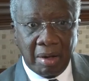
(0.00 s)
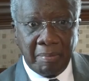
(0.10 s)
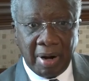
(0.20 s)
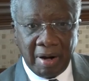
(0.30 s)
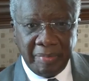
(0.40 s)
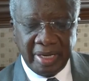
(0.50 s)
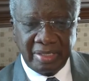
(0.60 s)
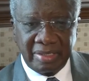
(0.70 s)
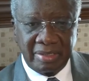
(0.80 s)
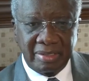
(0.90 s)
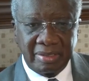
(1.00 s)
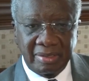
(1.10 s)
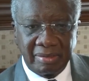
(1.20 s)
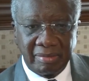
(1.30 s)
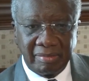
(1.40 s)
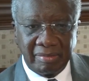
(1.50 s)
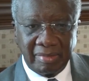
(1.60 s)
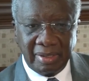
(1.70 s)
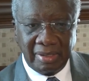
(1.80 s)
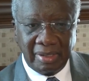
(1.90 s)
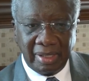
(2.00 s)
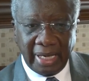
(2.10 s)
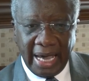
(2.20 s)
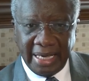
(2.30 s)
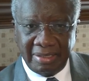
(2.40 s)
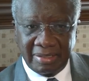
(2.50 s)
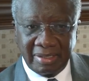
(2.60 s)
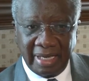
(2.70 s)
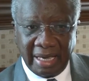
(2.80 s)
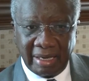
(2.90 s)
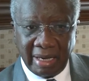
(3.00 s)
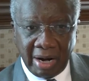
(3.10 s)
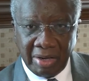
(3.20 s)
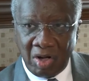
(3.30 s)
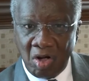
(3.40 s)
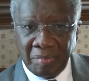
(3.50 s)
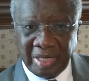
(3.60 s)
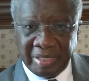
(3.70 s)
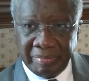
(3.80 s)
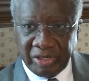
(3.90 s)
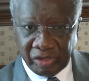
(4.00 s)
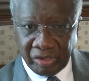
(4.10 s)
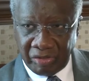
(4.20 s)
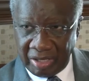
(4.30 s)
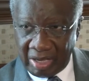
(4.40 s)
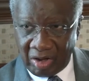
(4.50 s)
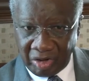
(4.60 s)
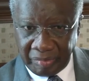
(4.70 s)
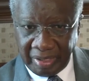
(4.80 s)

Barbados heads a CARICOM Commission on the Economy,